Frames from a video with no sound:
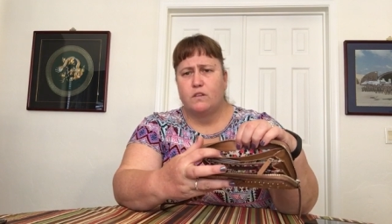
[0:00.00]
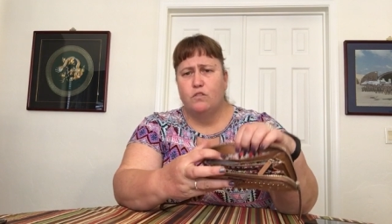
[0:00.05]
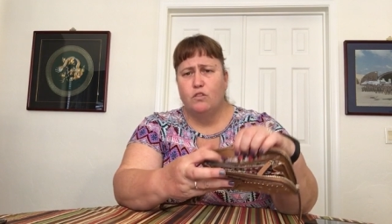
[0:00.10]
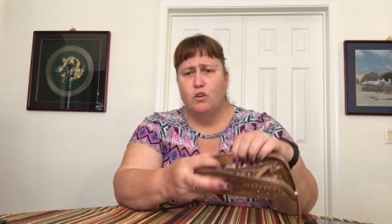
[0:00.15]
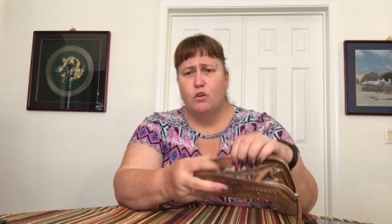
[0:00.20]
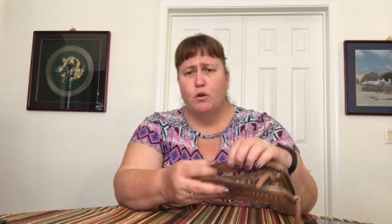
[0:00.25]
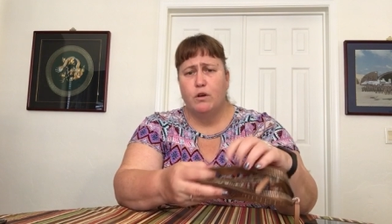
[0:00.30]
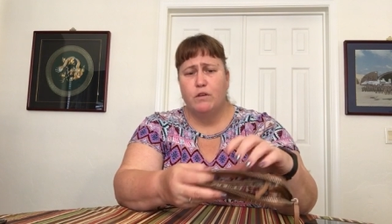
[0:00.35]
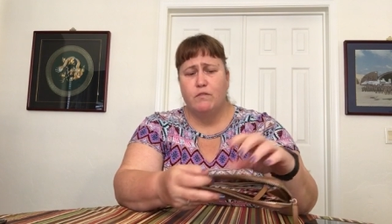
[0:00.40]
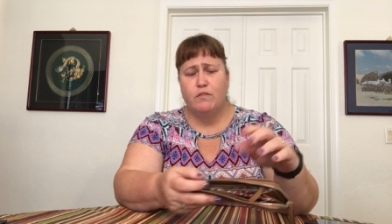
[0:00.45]

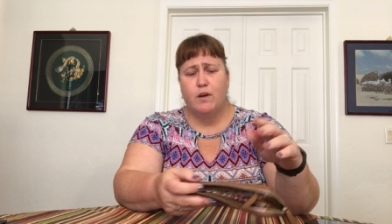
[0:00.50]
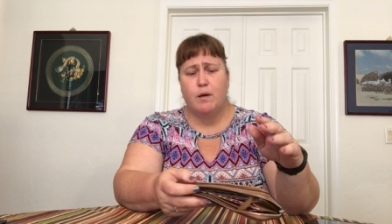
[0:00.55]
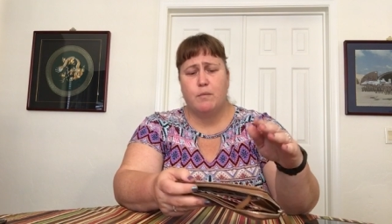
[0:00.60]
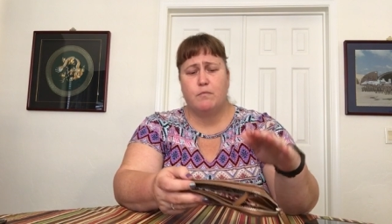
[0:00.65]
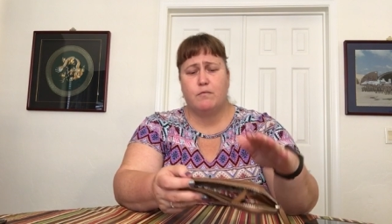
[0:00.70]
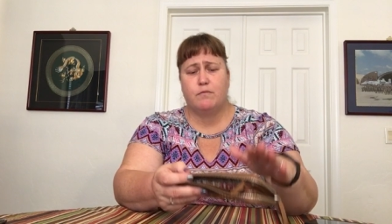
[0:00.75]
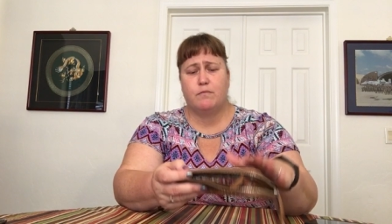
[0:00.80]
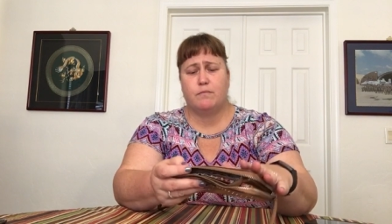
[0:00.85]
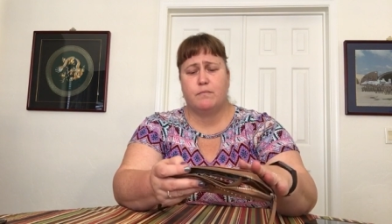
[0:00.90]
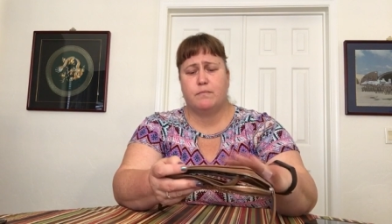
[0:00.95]
So going
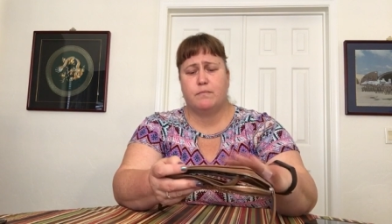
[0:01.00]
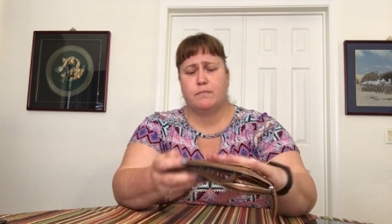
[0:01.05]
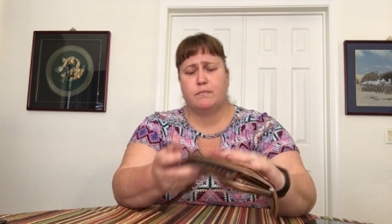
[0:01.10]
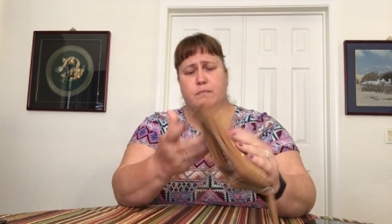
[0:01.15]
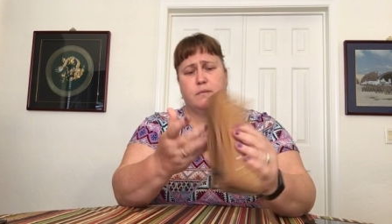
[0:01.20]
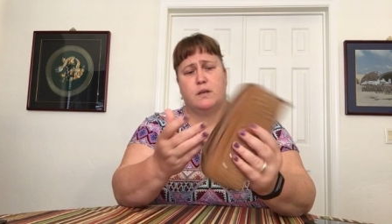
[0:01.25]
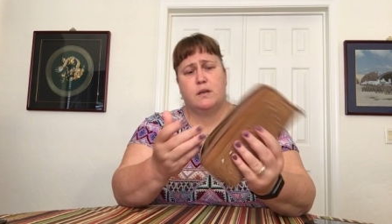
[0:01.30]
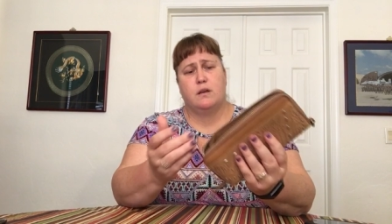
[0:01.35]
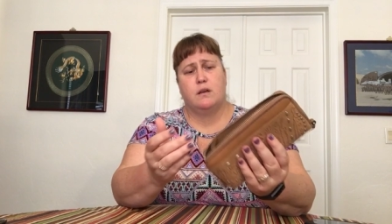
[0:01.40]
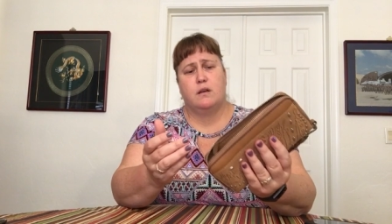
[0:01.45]
from
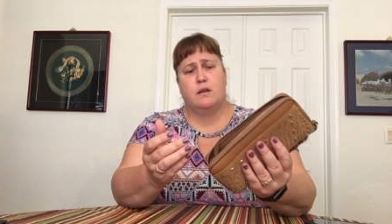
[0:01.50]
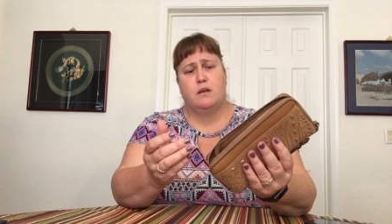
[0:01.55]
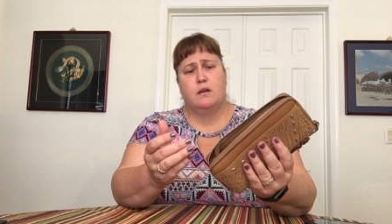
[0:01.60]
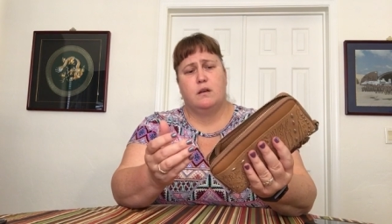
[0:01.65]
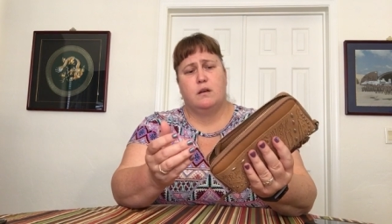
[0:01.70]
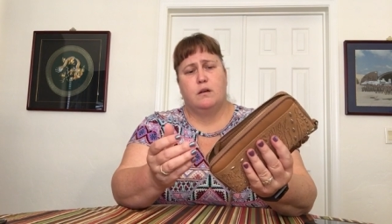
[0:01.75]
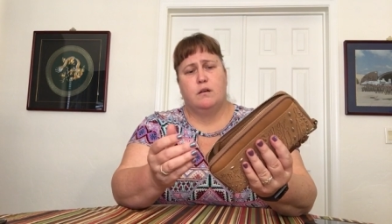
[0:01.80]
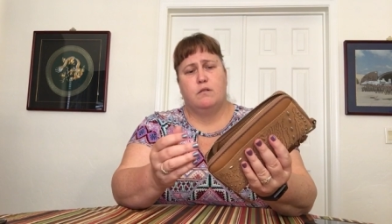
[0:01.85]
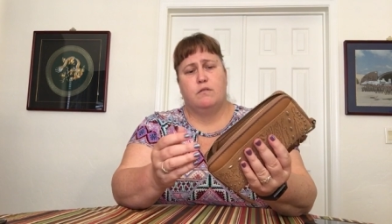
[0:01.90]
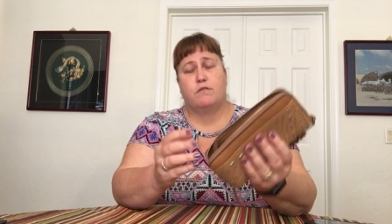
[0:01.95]

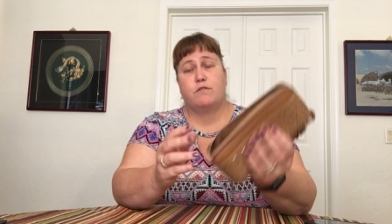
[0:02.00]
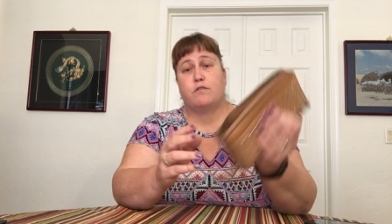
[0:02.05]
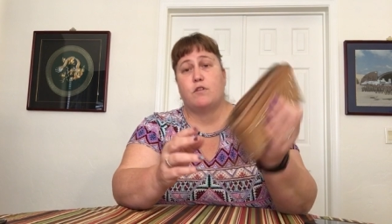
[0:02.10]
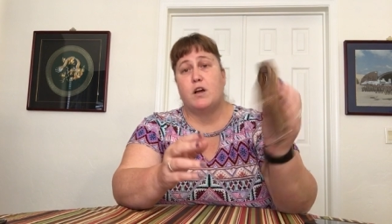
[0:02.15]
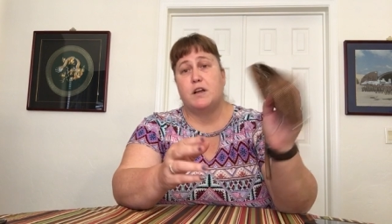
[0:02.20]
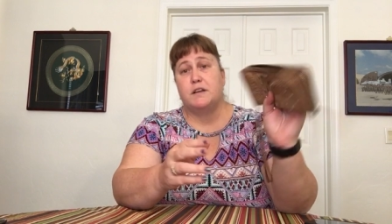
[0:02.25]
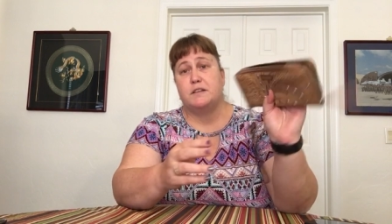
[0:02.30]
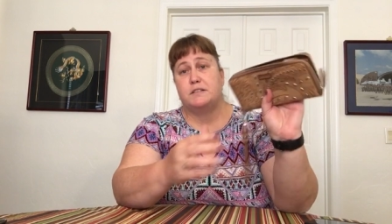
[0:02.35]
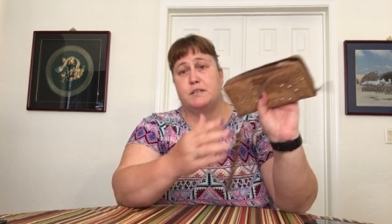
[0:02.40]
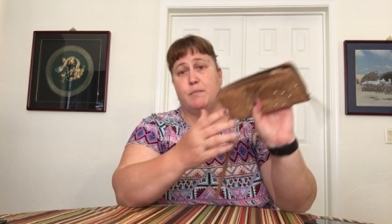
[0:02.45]

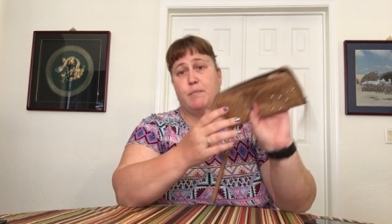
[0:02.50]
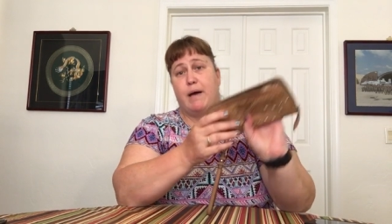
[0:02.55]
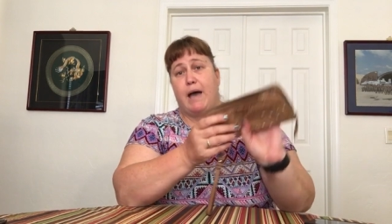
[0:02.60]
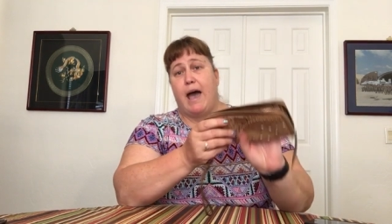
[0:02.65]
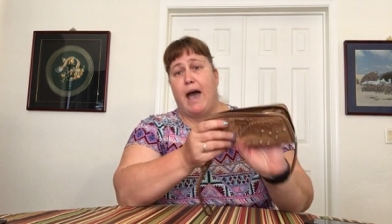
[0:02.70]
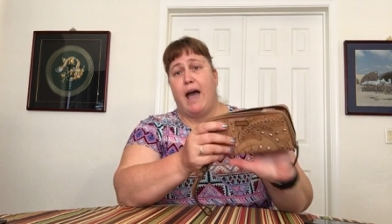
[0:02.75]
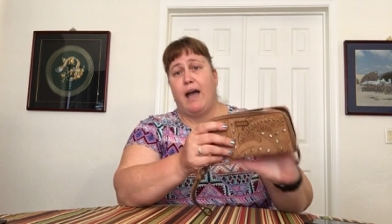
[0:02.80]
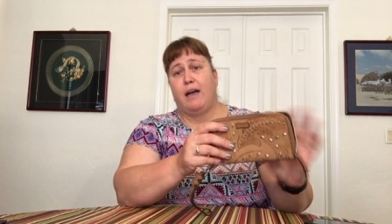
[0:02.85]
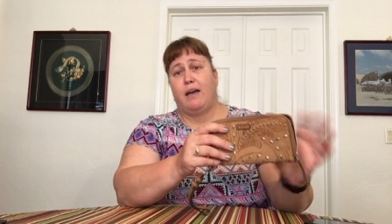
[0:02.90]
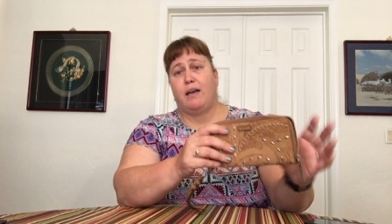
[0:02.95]
front to
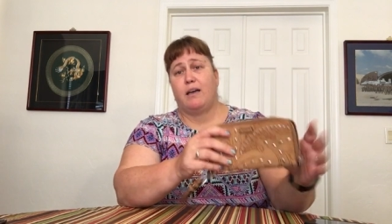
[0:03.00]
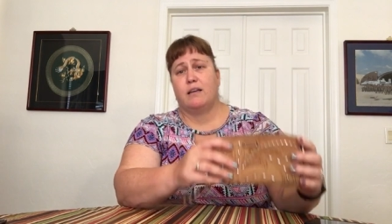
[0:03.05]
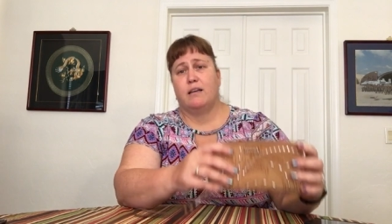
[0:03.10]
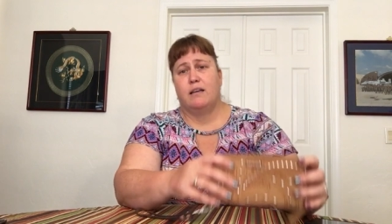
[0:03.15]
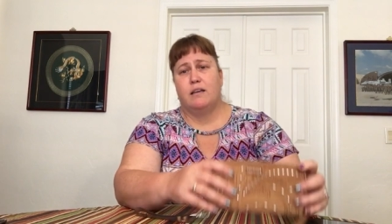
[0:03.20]
back,